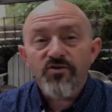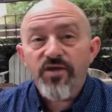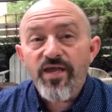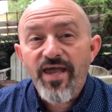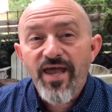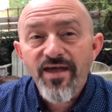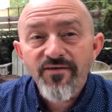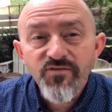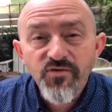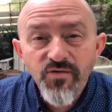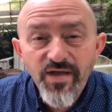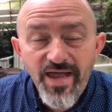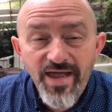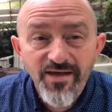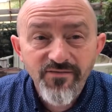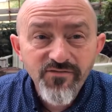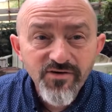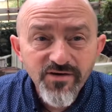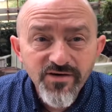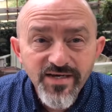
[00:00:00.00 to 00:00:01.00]
have you
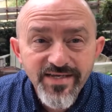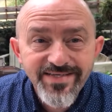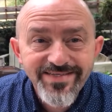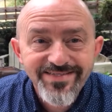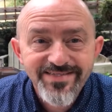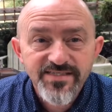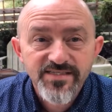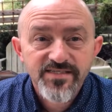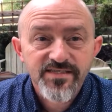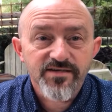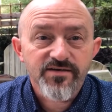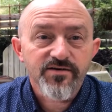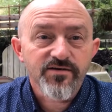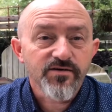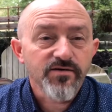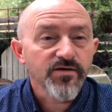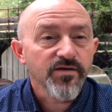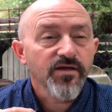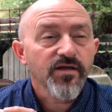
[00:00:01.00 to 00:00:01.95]
ever considered